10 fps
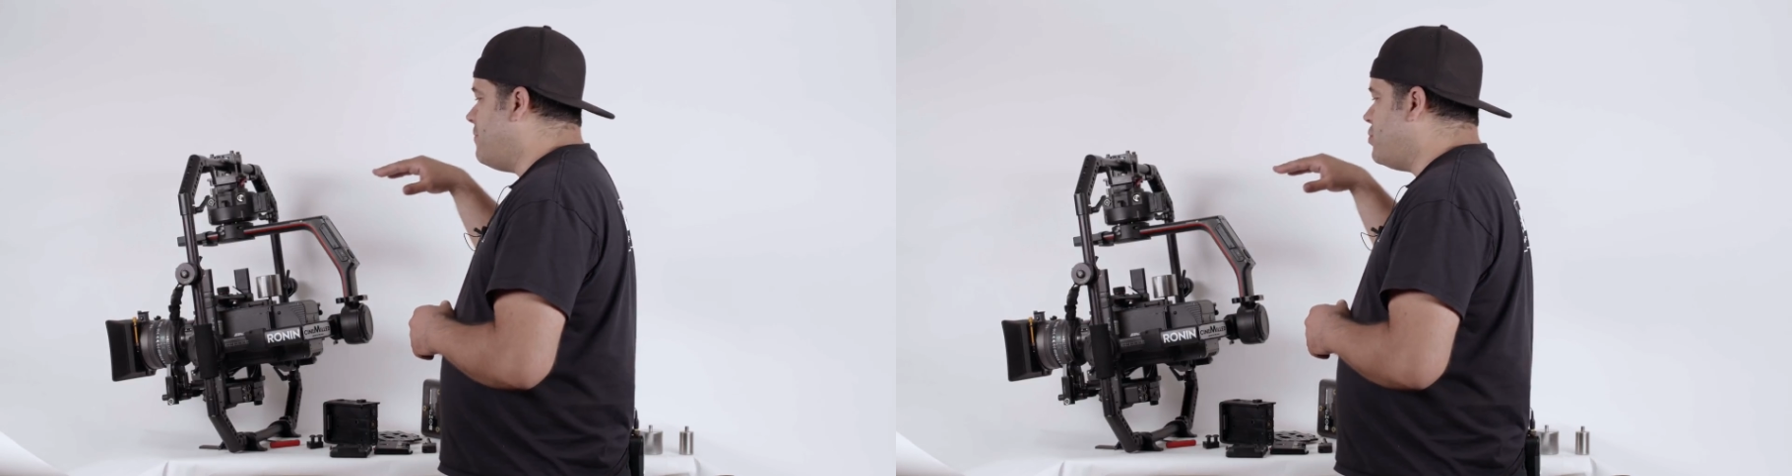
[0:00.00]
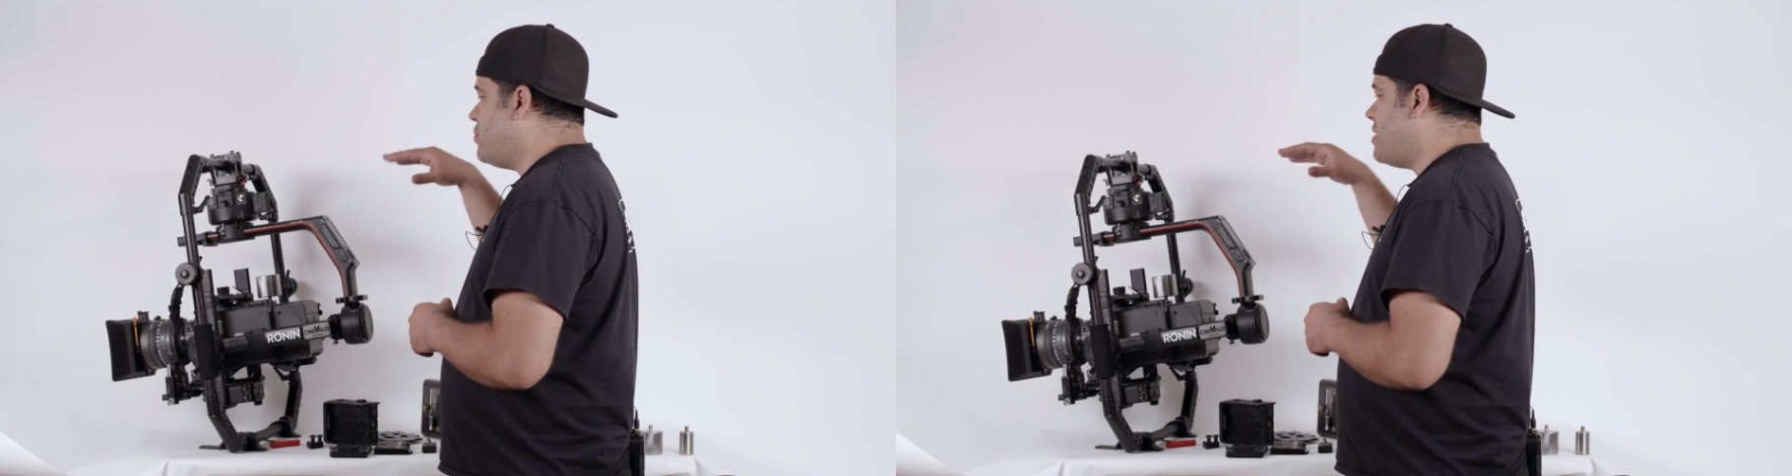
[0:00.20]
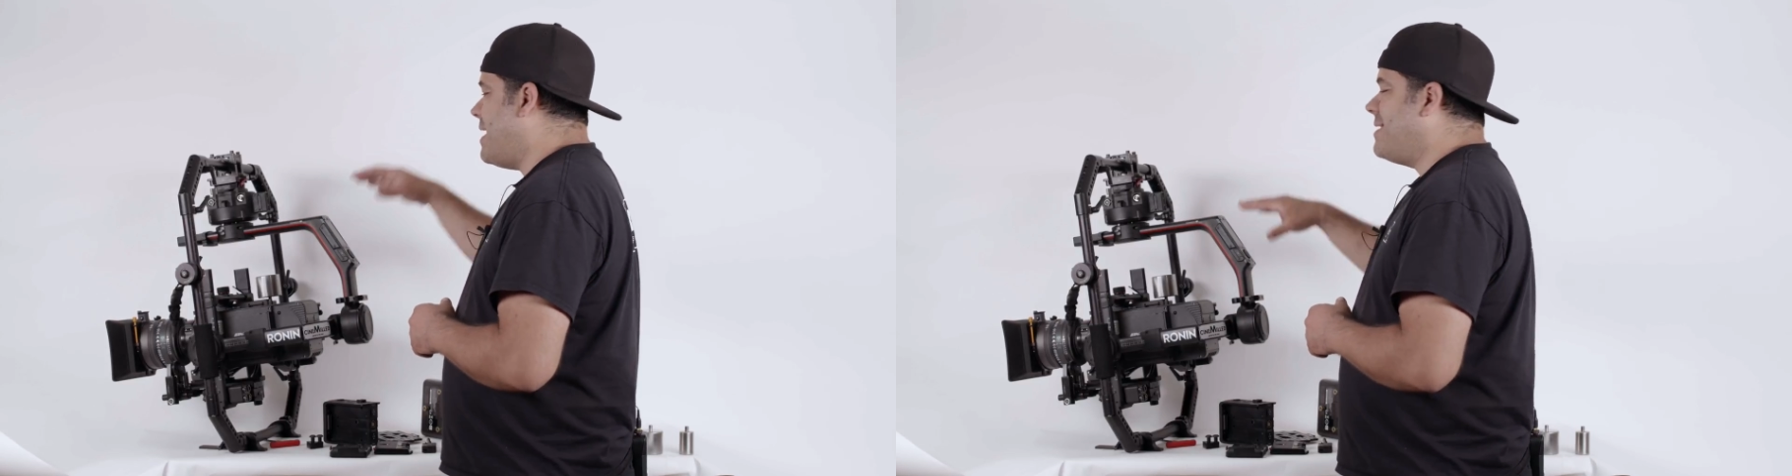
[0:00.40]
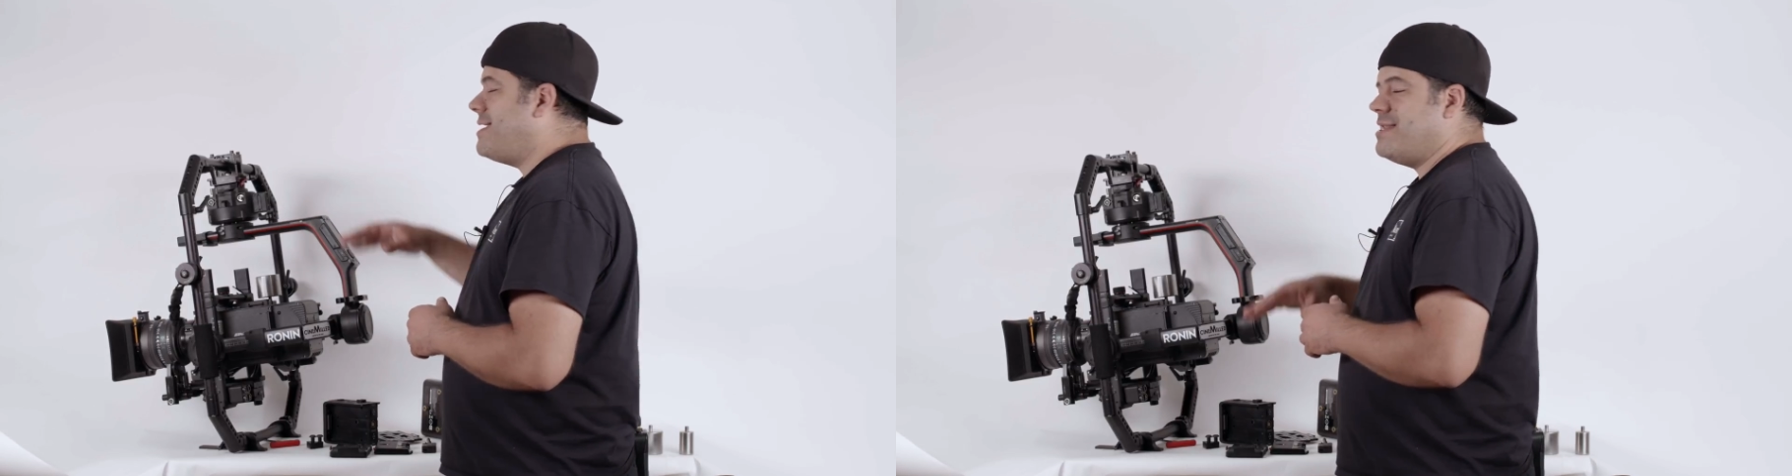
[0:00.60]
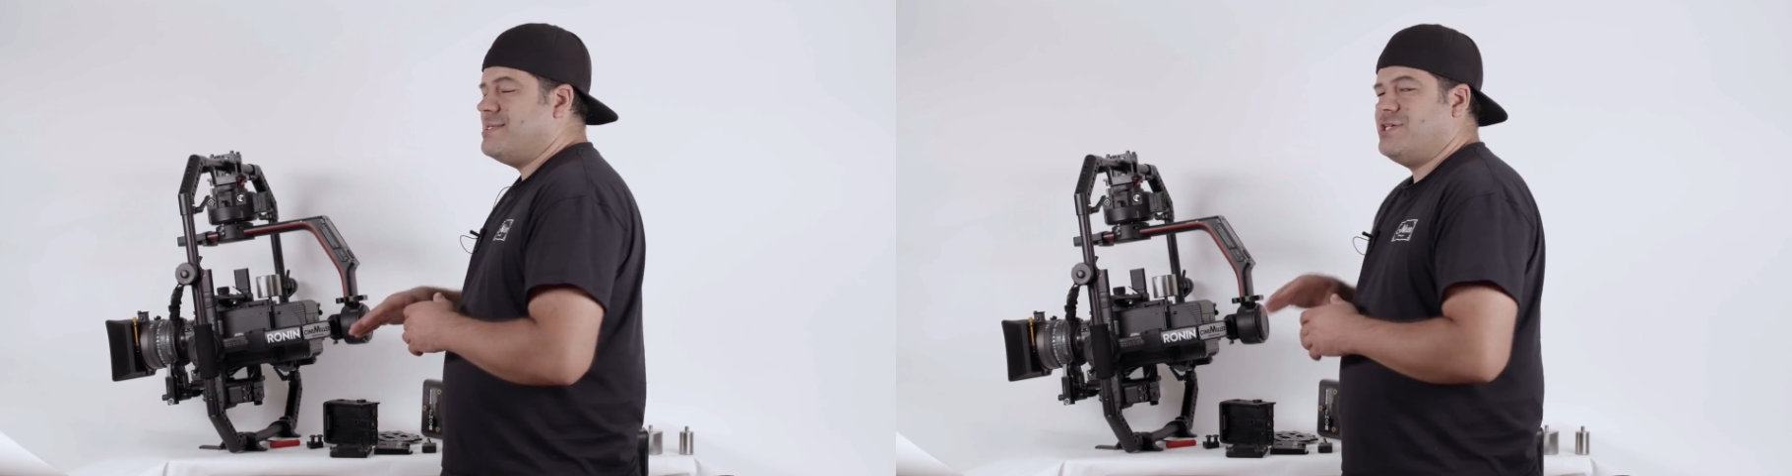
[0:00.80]
you can
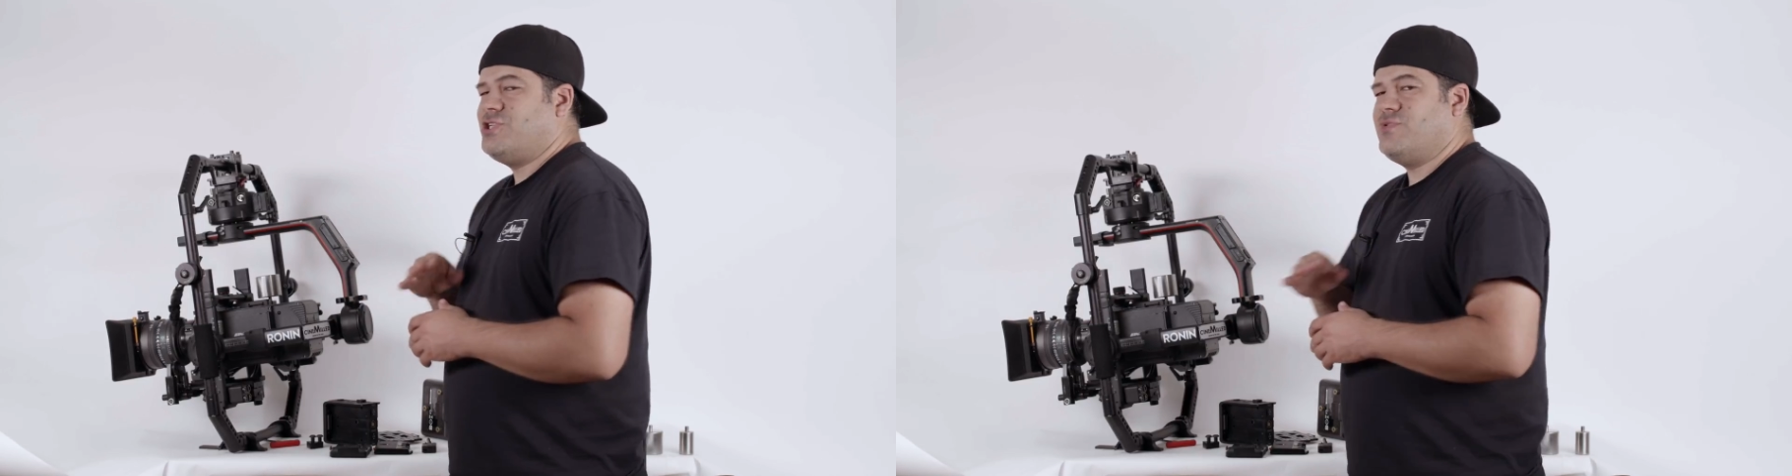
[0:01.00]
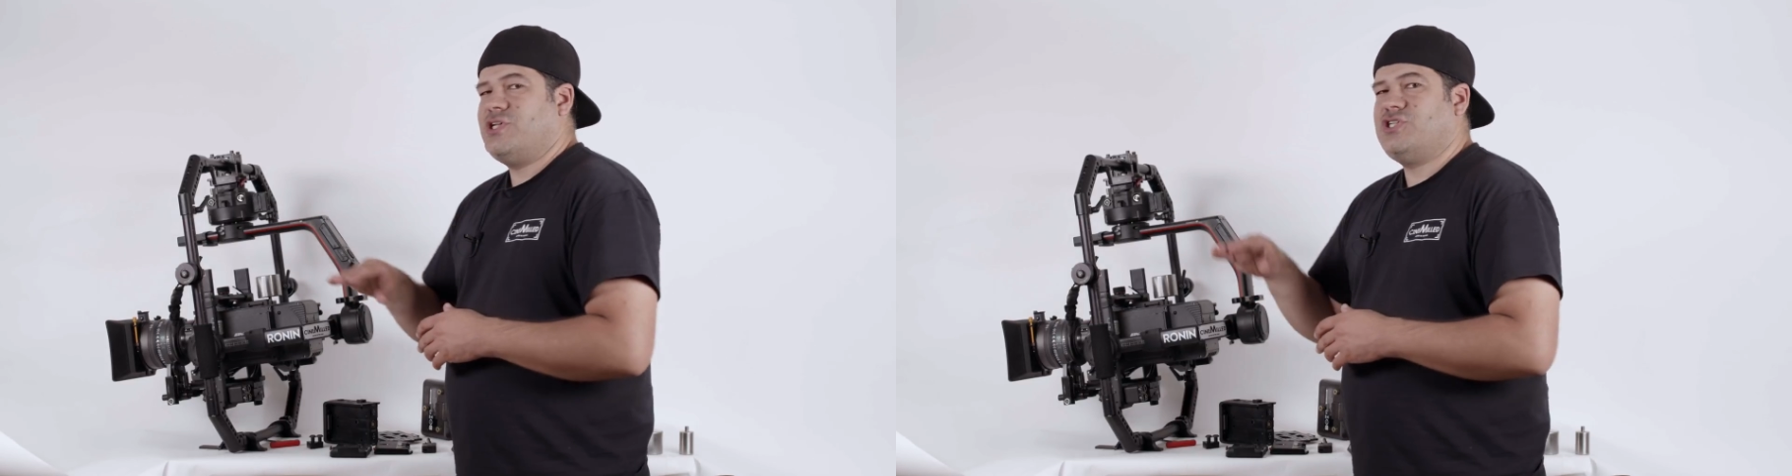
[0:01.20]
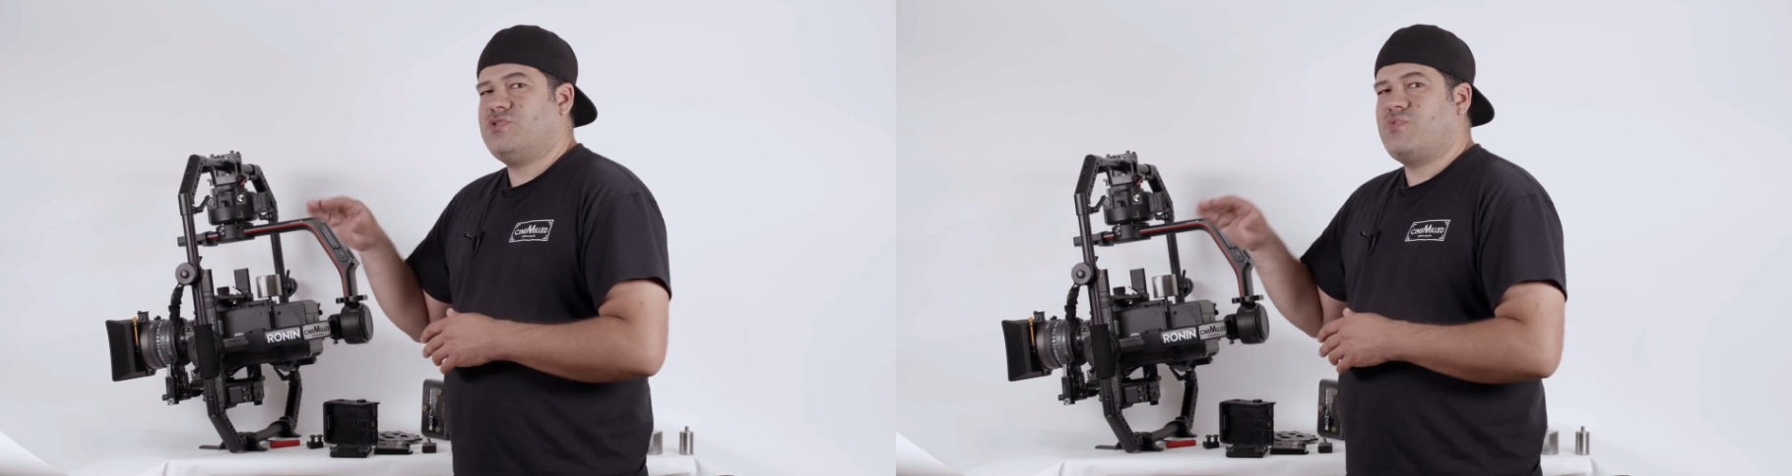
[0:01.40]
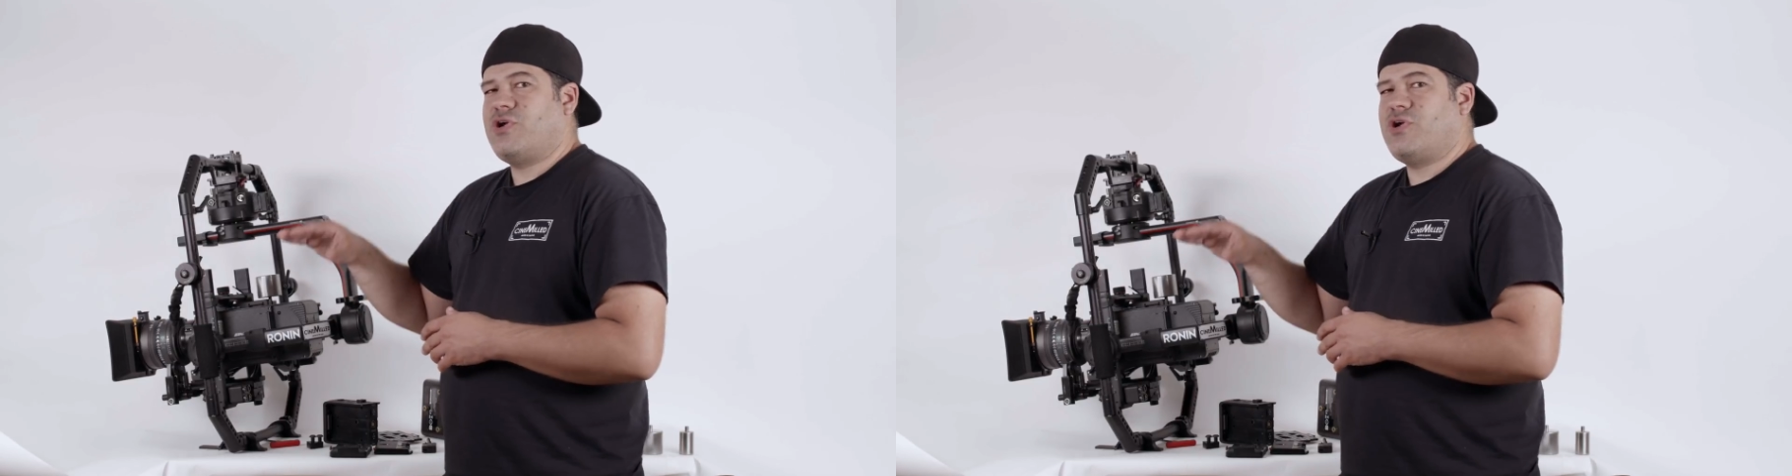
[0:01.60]
get into situations